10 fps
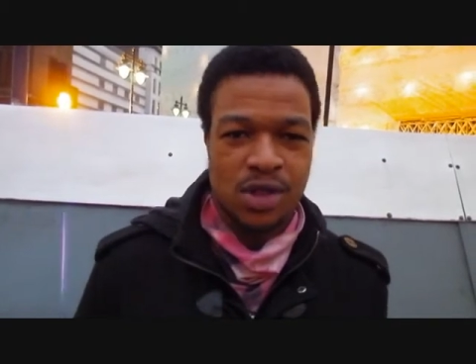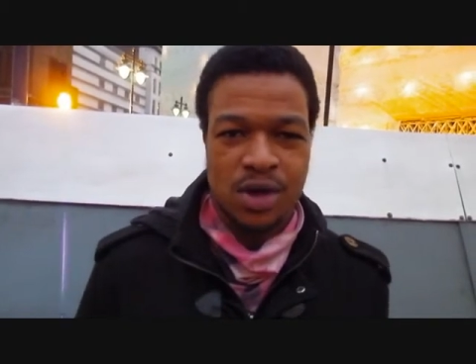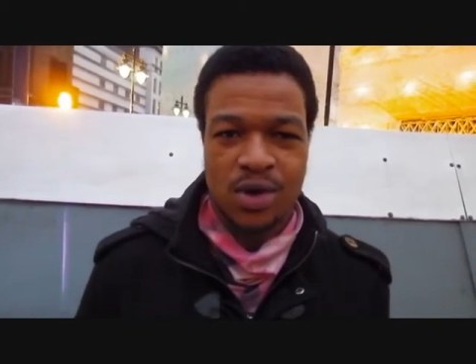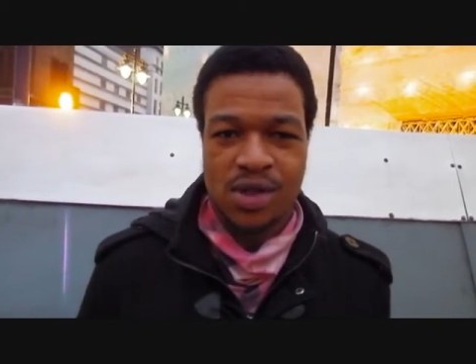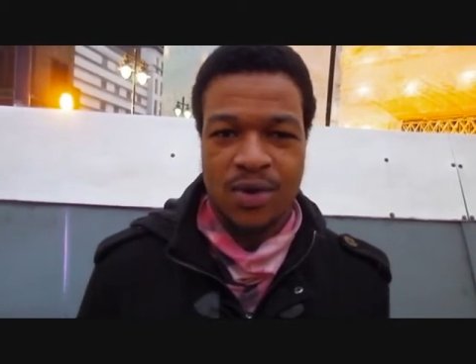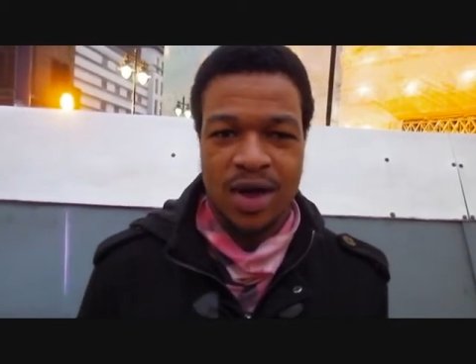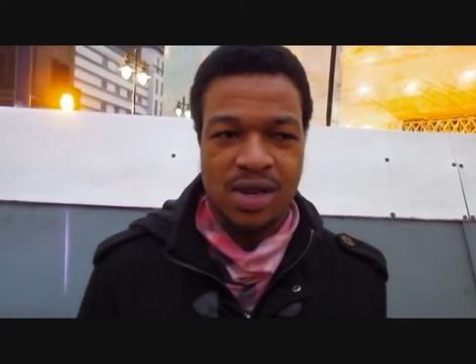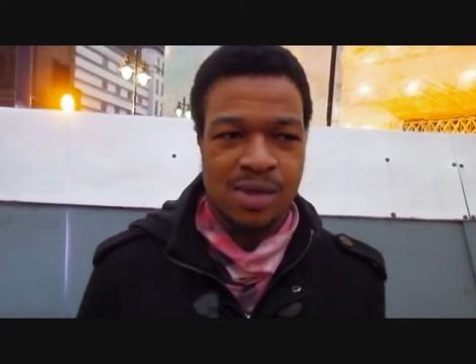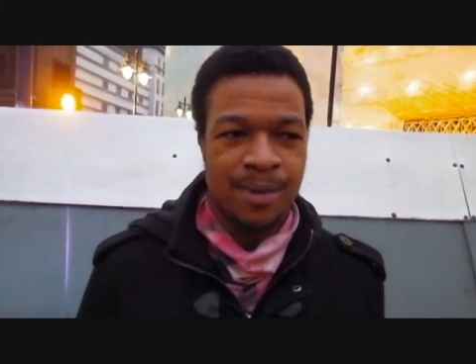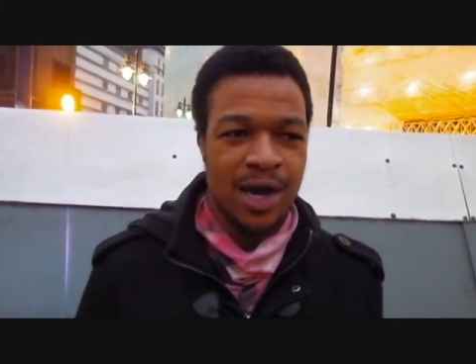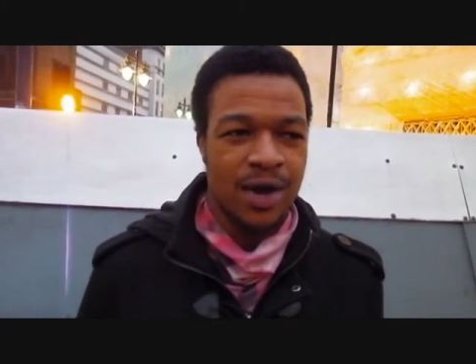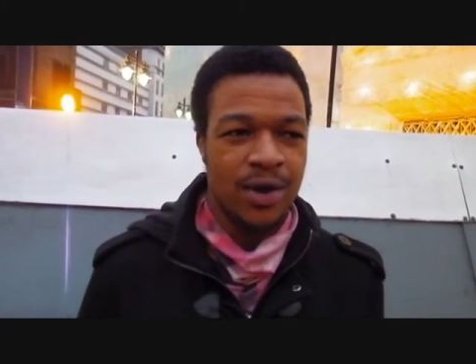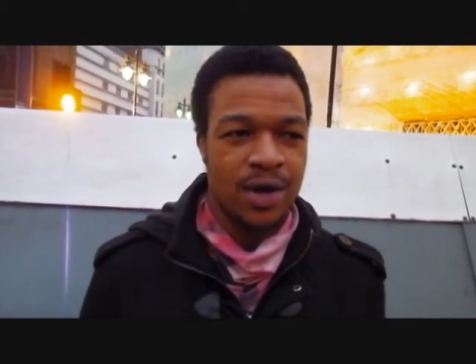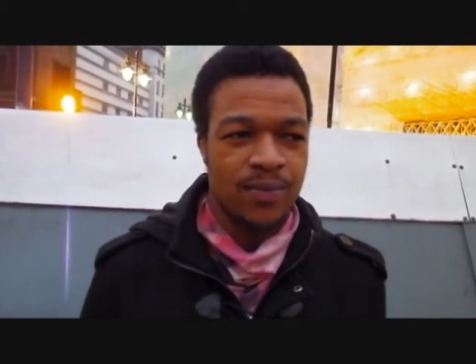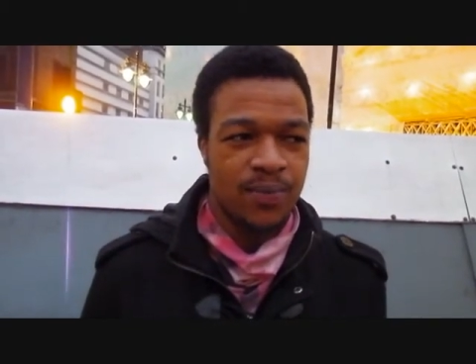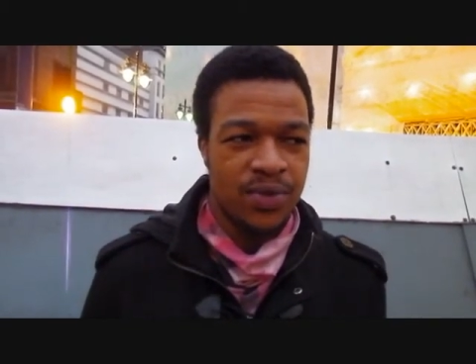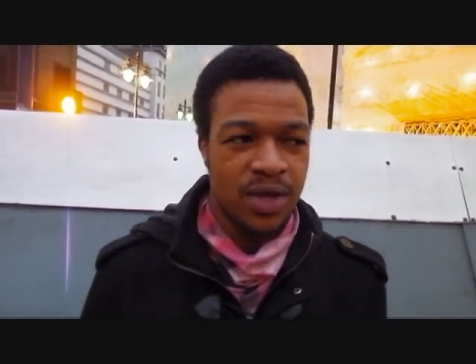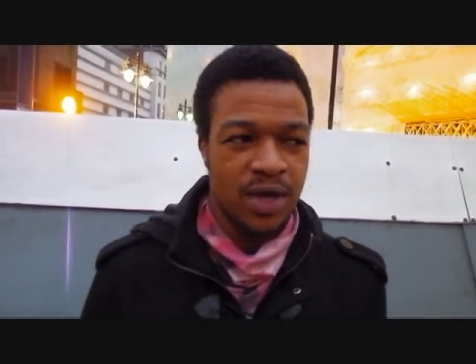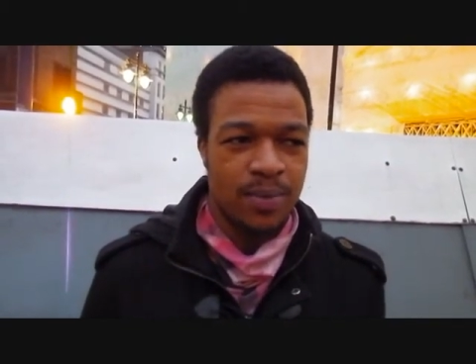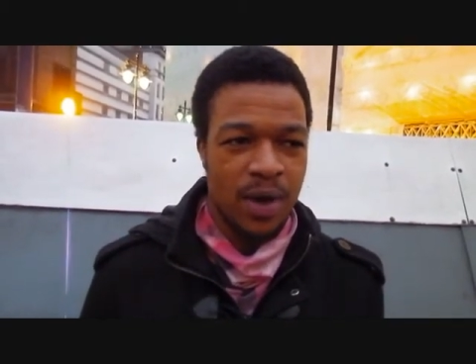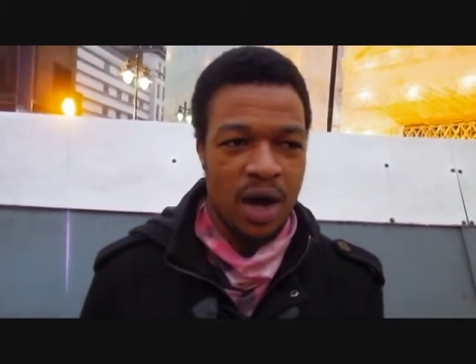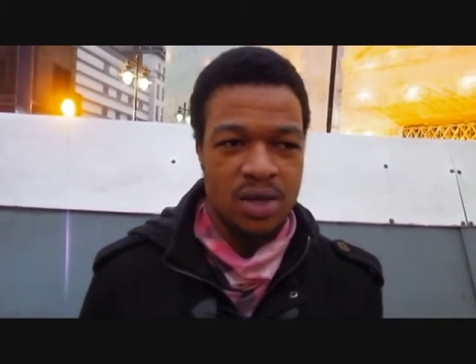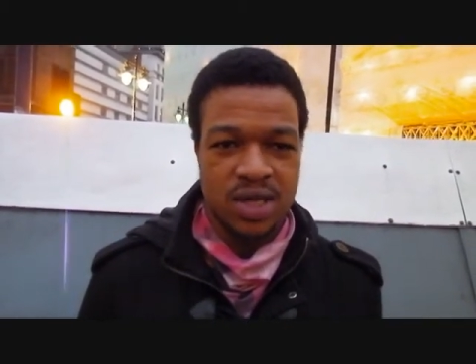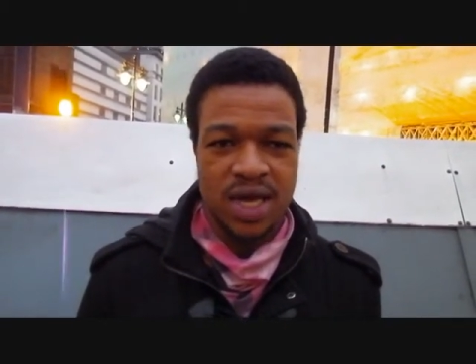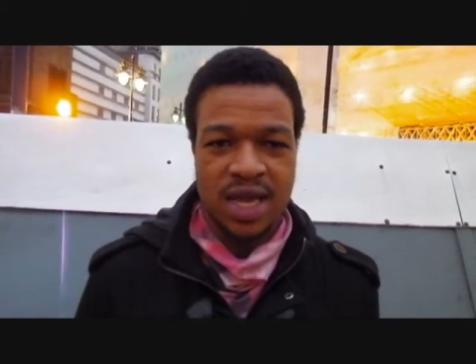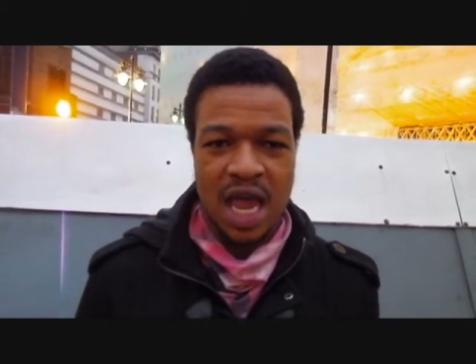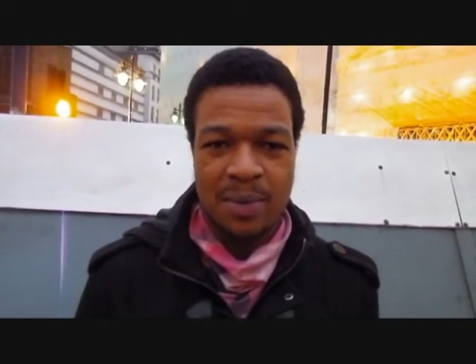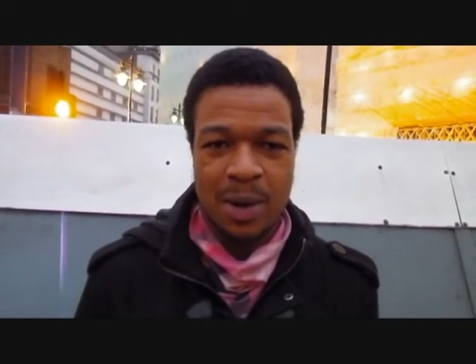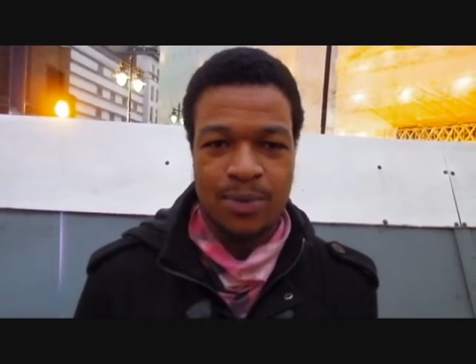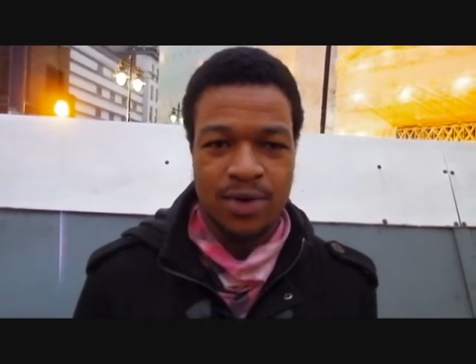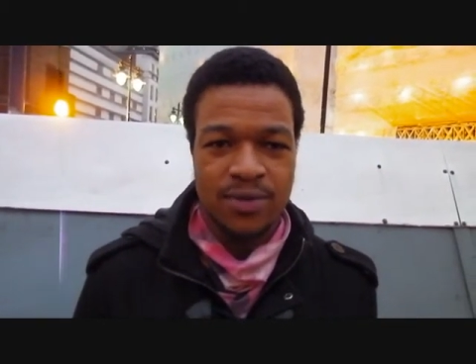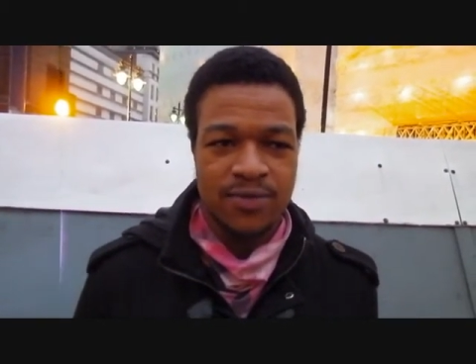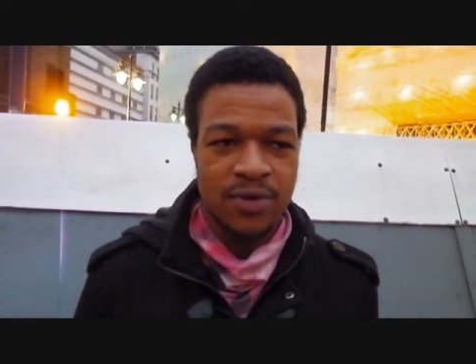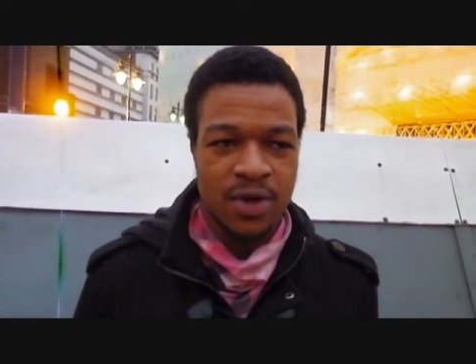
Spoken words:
So it was quite inspiring, the answers that he came up with.